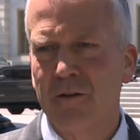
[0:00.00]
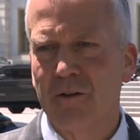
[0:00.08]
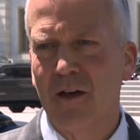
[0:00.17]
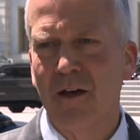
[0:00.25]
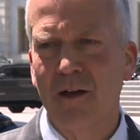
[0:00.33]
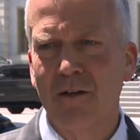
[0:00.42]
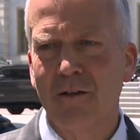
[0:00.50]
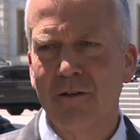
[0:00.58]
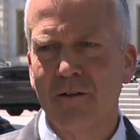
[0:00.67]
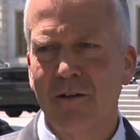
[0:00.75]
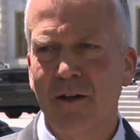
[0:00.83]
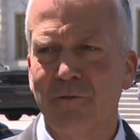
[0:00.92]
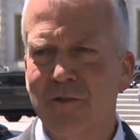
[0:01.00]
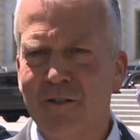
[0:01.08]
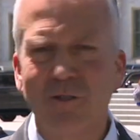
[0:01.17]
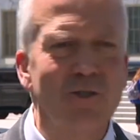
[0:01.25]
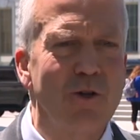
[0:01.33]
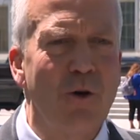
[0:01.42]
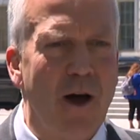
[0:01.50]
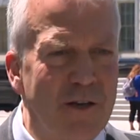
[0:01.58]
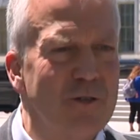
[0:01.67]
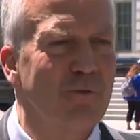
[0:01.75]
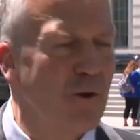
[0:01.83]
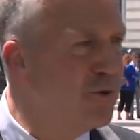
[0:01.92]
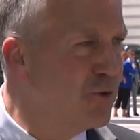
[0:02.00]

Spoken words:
Okay, you ever seen the show Ice Road